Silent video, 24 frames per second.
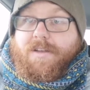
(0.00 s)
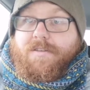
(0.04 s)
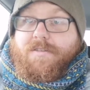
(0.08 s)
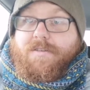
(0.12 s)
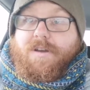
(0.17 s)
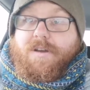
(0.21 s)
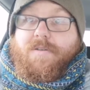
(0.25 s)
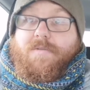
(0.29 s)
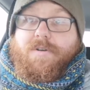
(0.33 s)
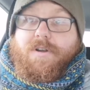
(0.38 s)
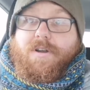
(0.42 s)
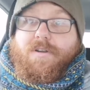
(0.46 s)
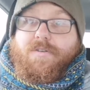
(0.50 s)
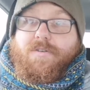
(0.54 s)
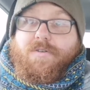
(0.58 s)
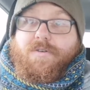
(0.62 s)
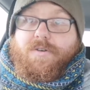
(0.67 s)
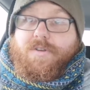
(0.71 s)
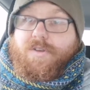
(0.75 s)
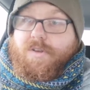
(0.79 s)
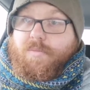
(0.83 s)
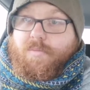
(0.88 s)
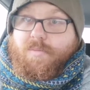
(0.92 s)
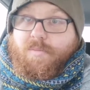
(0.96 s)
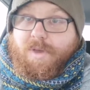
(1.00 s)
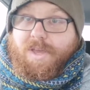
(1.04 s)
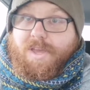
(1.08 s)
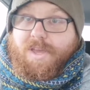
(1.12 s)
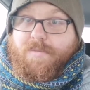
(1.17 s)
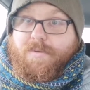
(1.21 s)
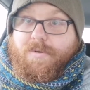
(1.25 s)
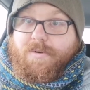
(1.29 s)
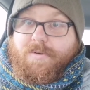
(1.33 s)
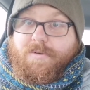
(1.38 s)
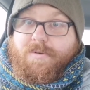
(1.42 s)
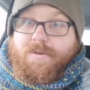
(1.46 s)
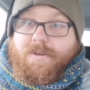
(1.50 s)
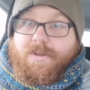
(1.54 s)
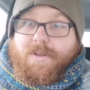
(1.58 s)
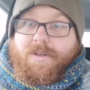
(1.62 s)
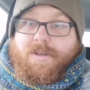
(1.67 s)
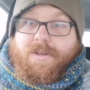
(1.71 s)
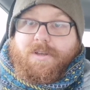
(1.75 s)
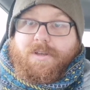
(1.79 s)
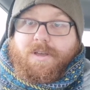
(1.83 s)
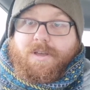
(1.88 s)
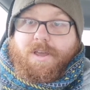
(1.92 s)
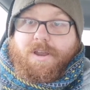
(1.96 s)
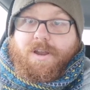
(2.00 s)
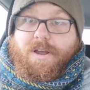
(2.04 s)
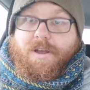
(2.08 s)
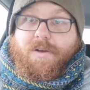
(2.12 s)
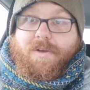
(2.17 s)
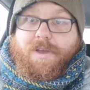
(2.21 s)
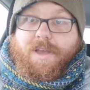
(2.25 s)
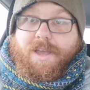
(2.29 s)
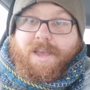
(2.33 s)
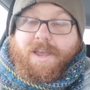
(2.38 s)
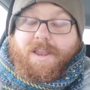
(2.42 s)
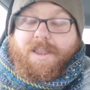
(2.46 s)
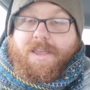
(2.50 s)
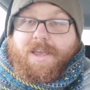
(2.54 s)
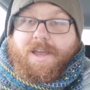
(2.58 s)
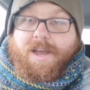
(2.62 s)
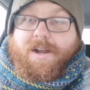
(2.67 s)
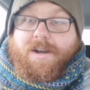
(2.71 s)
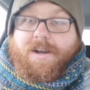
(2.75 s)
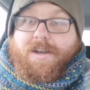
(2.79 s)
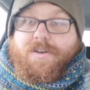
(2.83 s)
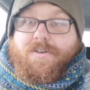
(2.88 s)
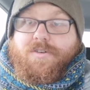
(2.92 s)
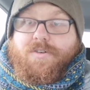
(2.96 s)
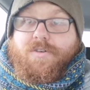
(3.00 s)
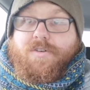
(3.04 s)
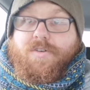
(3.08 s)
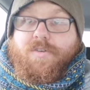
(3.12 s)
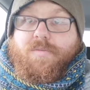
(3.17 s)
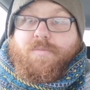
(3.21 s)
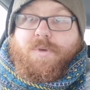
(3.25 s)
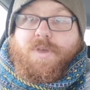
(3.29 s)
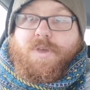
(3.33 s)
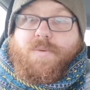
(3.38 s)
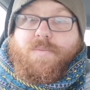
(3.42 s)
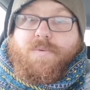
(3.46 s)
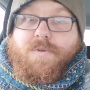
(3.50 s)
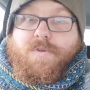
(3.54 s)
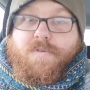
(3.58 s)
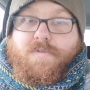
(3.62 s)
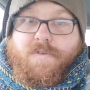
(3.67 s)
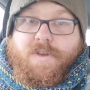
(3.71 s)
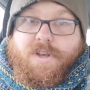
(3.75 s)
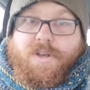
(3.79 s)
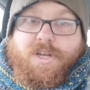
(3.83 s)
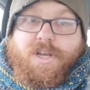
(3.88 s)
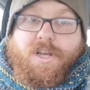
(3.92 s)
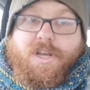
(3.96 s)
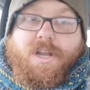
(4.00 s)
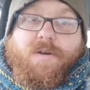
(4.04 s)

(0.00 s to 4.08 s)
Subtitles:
So I want to talk to people in the angling trust, people who fishing.